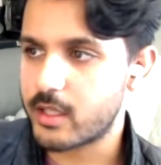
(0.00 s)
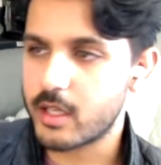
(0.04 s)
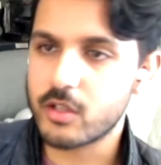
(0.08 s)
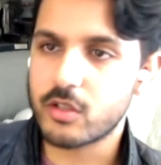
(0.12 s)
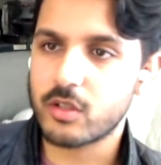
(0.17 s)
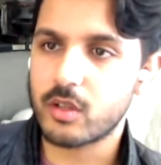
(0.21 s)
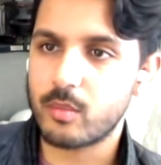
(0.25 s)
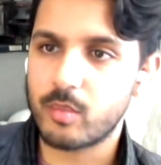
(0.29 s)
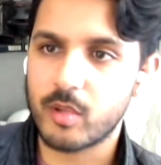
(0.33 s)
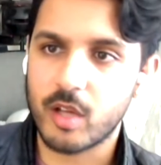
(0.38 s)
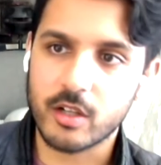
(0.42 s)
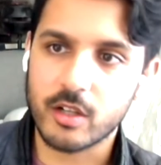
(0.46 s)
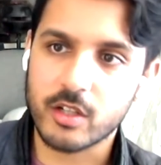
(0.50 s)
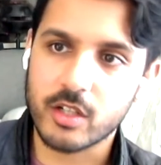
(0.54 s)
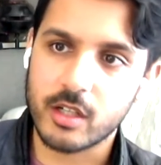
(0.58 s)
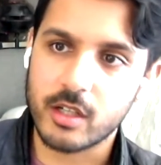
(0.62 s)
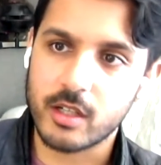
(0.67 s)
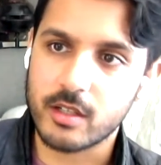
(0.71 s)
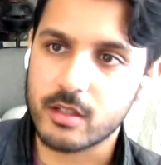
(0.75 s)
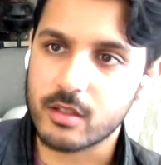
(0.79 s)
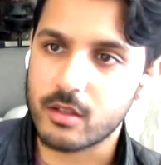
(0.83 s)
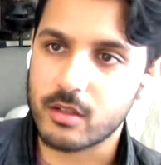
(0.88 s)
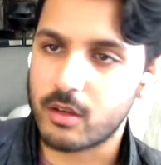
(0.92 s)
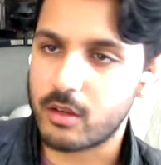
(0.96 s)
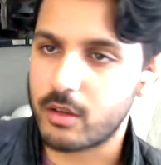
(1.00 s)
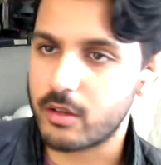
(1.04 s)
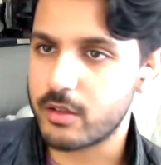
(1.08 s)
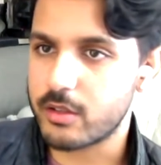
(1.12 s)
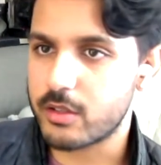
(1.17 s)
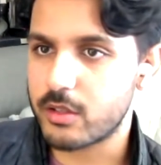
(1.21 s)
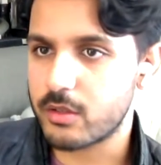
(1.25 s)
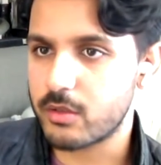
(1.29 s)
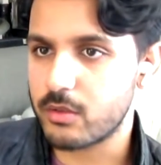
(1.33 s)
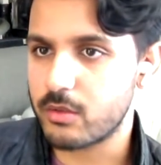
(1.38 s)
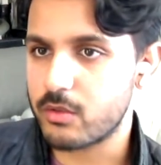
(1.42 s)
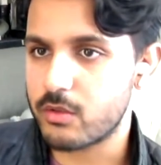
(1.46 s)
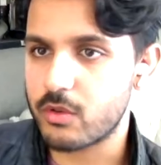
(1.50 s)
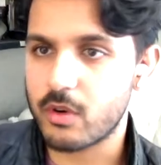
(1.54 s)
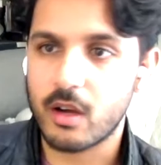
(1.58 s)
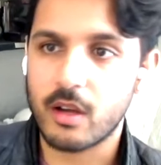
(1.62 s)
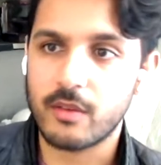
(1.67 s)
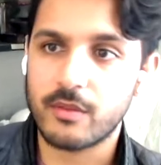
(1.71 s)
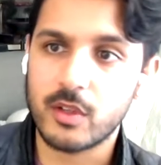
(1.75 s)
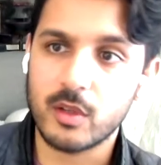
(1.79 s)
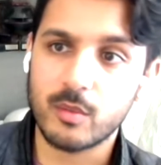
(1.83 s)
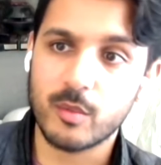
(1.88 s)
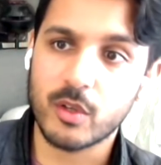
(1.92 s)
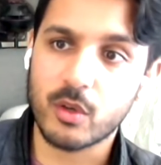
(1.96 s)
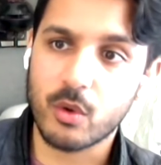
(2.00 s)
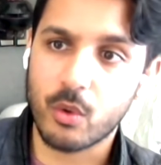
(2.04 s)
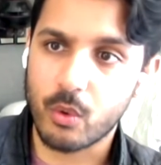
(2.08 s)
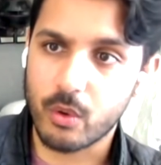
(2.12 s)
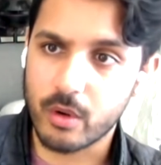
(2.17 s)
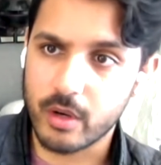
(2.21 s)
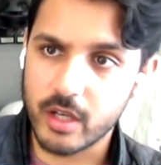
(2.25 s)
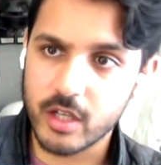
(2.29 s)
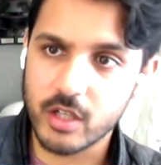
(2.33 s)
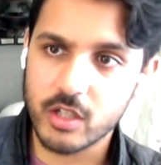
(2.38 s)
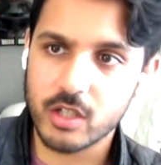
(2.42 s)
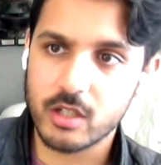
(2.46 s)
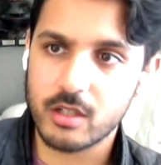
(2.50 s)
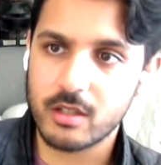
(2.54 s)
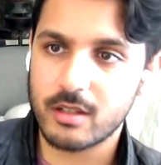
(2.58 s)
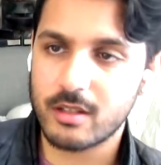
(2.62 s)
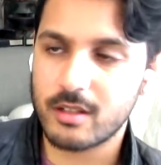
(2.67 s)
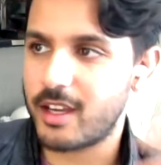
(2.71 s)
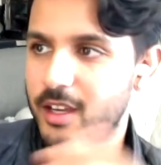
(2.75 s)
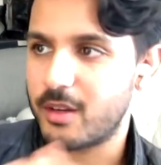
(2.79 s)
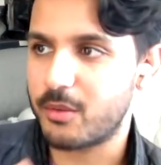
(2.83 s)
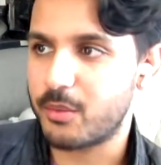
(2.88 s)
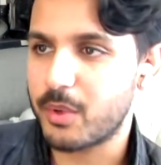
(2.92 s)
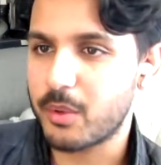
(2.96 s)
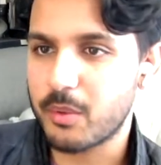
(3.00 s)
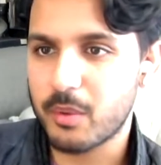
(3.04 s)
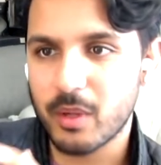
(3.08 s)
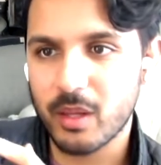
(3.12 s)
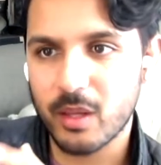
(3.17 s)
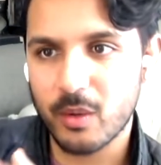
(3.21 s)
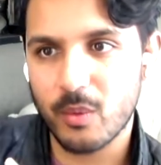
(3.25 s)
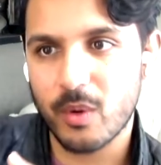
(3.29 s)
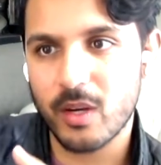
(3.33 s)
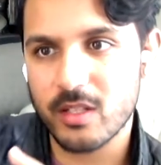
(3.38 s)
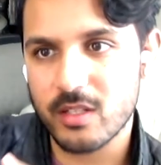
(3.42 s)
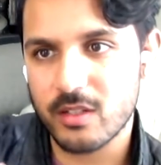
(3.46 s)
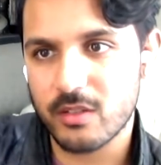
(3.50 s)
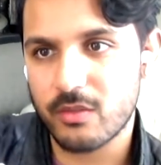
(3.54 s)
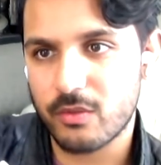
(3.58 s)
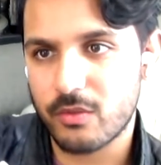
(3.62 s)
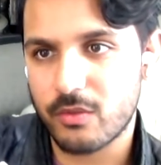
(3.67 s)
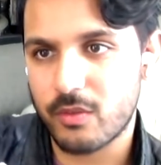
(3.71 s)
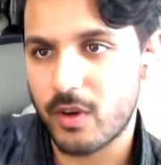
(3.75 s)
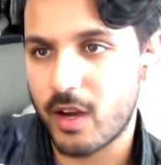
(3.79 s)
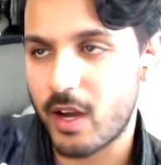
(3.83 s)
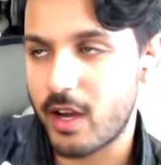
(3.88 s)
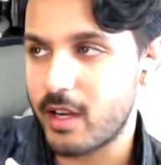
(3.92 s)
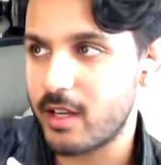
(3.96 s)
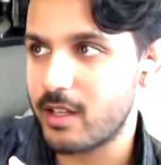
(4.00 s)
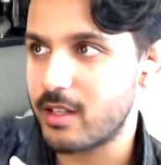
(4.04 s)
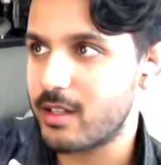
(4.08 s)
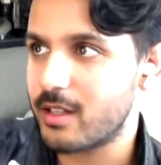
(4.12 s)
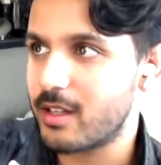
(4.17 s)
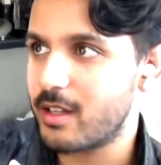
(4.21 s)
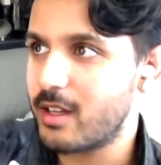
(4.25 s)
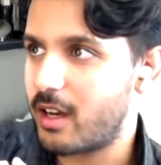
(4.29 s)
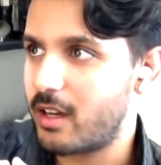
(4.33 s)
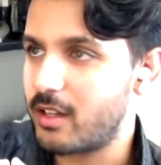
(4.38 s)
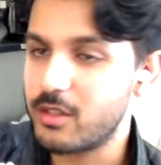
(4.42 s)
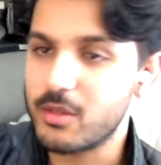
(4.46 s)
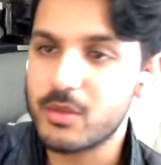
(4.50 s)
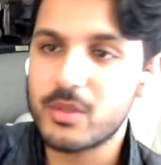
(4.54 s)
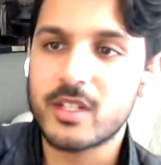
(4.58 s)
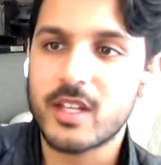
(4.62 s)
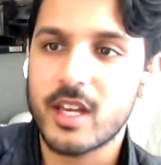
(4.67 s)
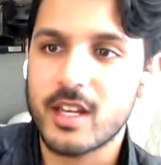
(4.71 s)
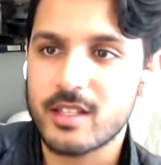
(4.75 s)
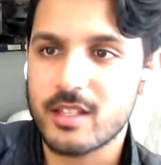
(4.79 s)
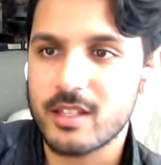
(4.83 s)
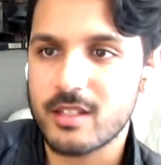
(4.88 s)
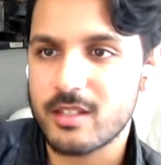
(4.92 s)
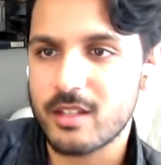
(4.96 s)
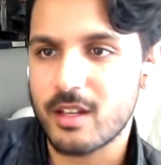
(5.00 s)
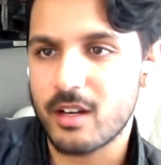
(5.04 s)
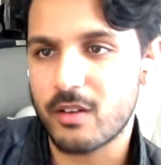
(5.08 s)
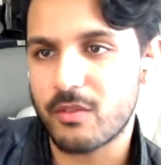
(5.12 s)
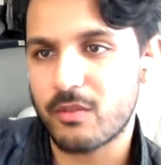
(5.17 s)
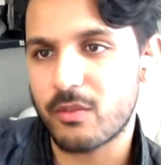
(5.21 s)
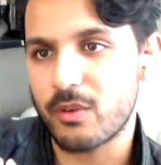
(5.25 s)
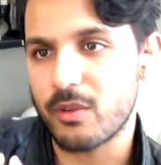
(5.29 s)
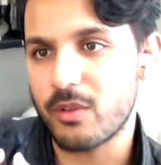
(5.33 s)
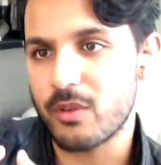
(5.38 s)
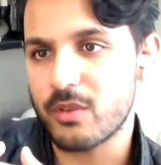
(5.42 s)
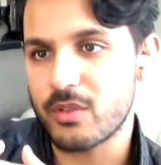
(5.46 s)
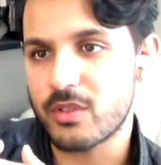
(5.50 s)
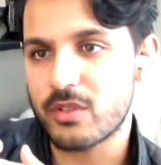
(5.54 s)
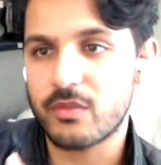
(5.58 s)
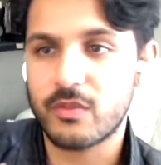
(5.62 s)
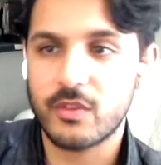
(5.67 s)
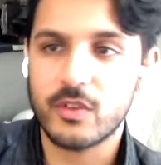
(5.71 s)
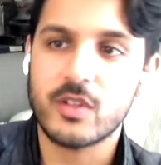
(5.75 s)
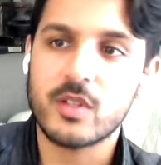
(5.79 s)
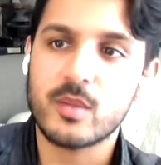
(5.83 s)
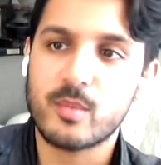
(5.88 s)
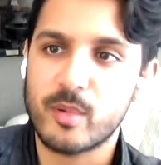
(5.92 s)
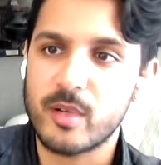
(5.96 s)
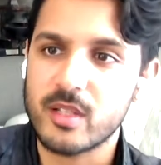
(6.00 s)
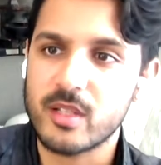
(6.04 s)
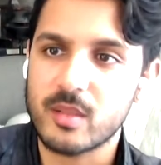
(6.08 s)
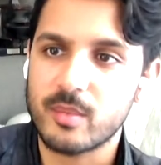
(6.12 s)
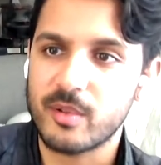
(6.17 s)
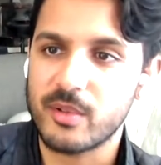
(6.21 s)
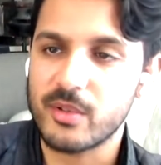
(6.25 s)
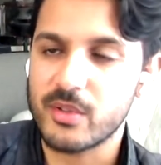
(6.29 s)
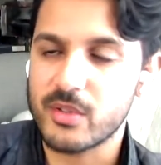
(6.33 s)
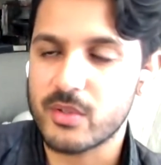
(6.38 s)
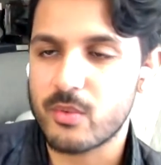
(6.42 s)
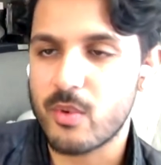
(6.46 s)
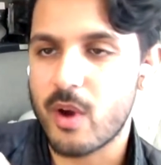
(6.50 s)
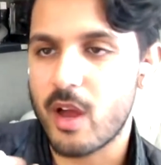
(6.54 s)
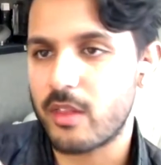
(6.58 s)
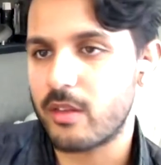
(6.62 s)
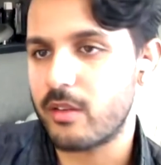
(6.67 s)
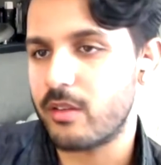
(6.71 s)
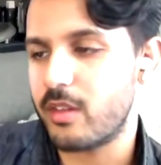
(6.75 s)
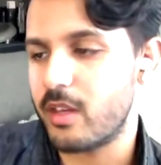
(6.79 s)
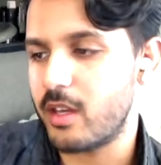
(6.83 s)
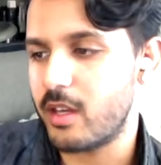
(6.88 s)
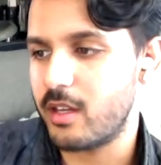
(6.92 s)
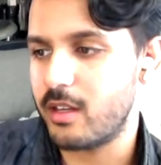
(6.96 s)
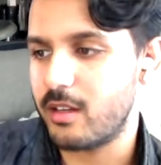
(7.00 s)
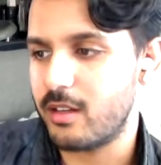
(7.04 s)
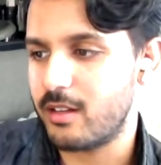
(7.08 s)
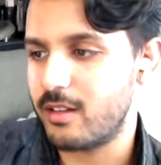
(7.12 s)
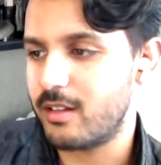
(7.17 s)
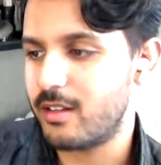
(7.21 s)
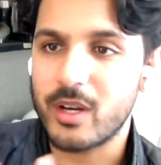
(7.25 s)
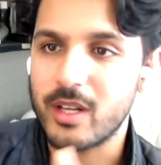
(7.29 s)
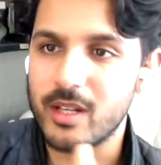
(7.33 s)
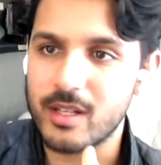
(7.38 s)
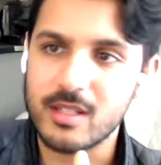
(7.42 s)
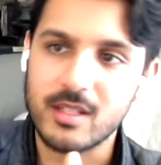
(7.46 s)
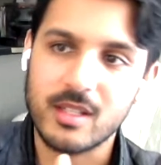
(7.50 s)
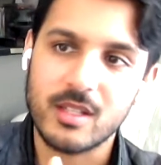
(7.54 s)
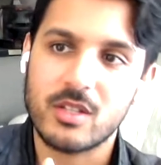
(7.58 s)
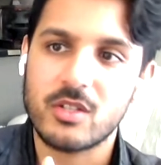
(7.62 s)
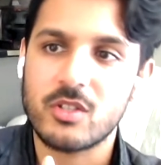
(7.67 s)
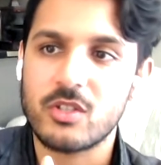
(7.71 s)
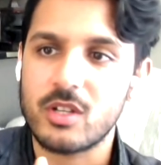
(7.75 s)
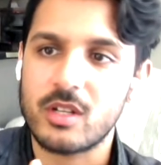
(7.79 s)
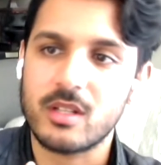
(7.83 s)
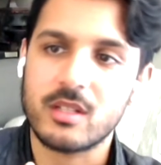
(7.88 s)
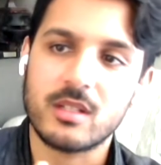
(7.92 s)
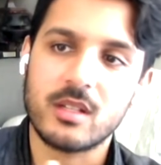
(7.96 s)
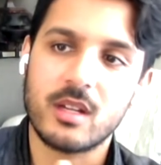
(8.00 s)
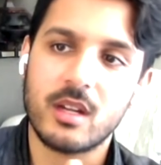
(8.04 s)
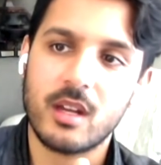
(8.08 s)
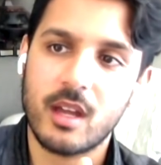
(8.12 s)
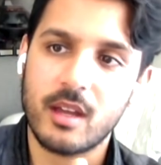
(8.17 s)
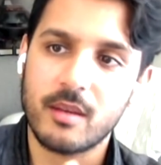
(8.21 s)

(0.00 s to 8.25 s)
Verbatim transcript: Essentially, blockchains are to drive human coordination, and we really want to find uh, use cases that are for those first principles rather than what exists just